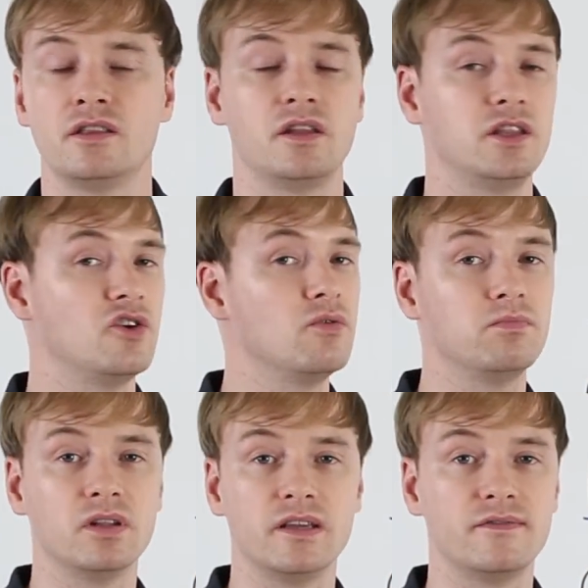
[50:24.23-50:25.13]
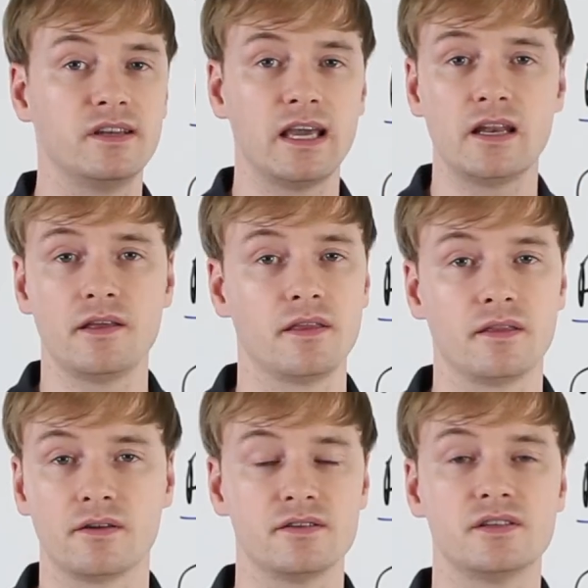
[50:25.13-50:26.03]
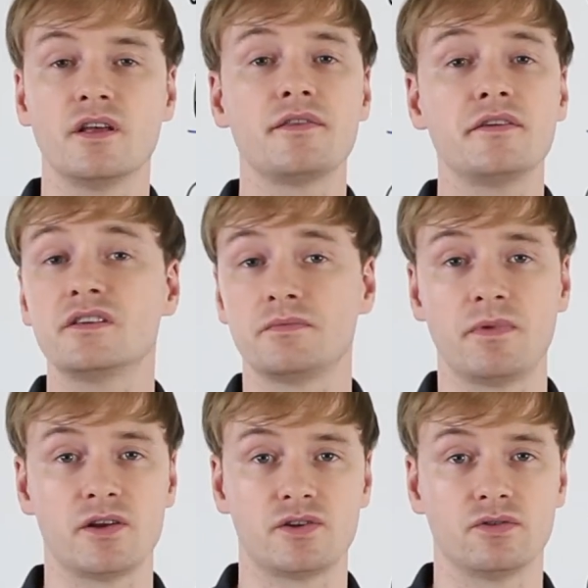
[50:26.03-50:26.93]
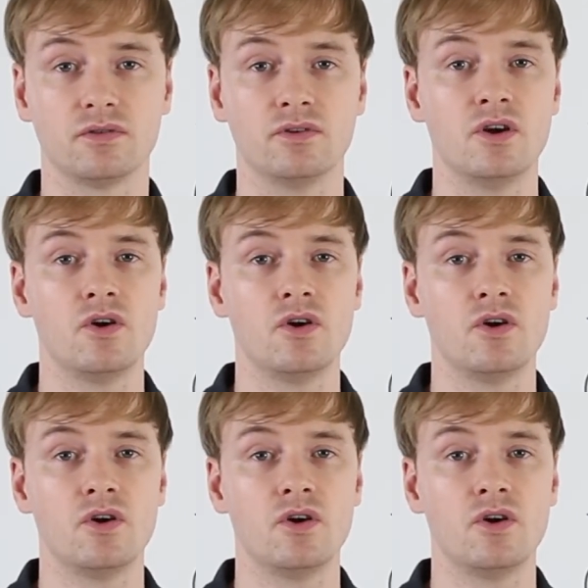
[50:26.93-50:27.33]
They don't believe in anything. There is nothing special